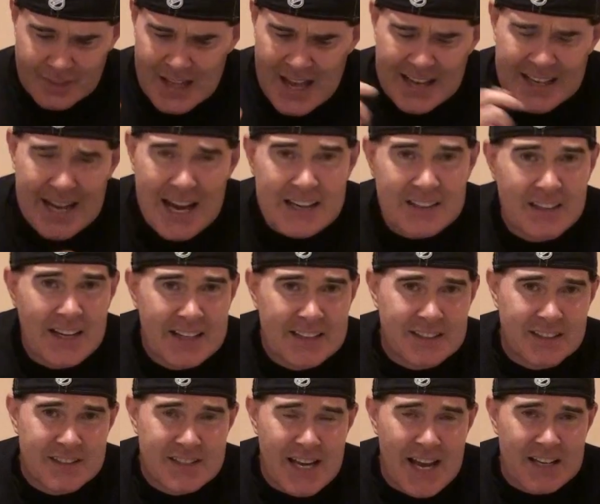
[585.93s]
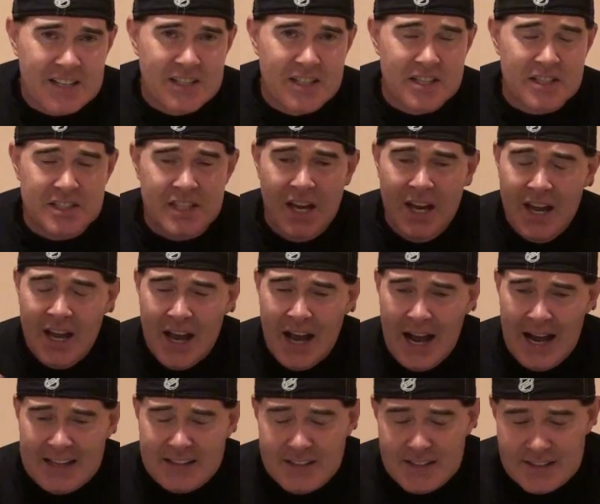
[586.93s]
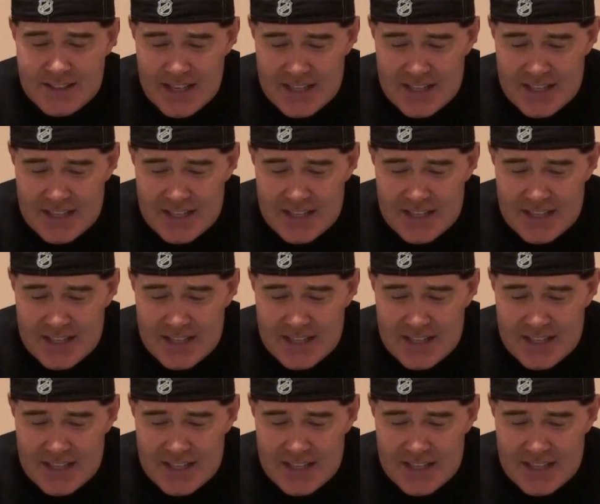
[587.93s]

I got to like the Texans. I think